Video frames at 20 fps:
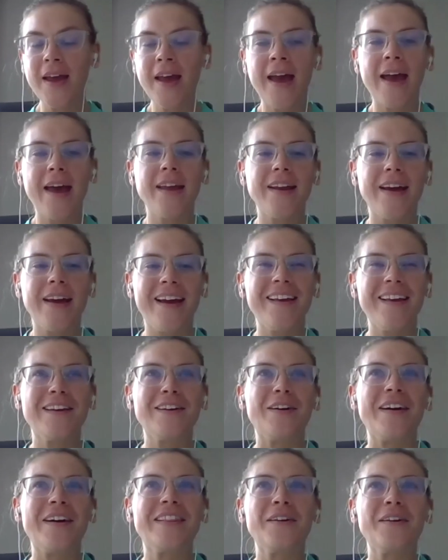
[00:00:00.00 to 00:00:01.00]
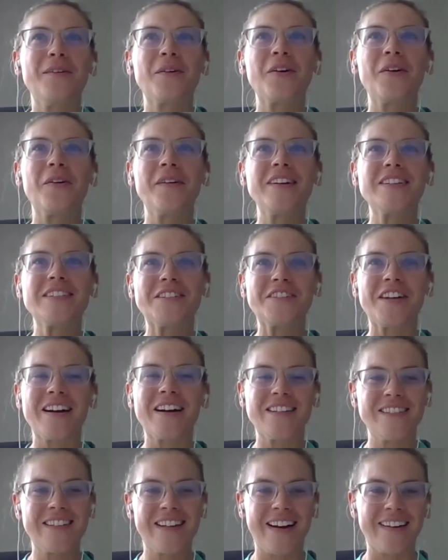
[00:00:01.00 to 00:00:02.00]
and you know i think we're always
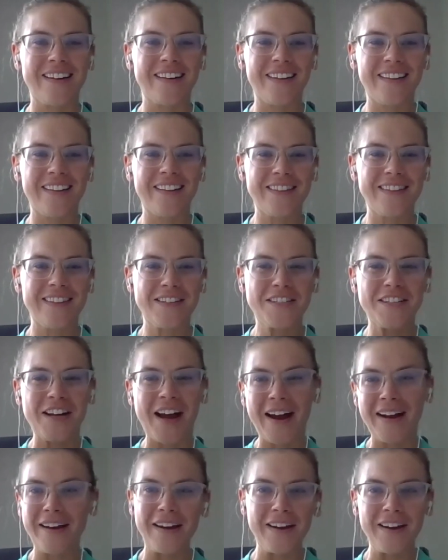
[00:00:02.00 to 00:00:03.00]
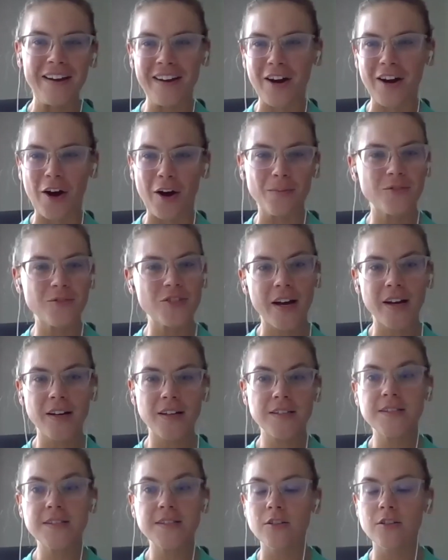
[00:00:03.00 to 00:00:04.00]
attracted to kind of like the shiny object
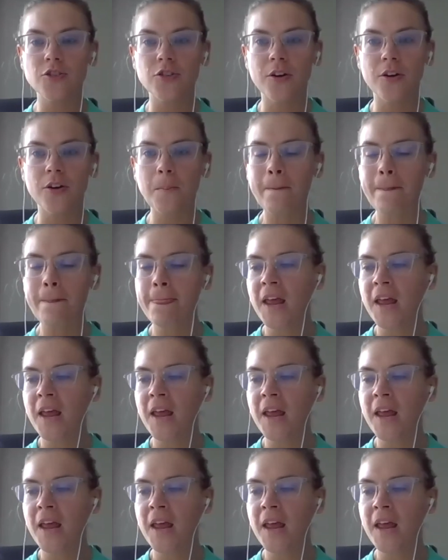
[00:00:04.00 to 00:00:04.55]
syndrome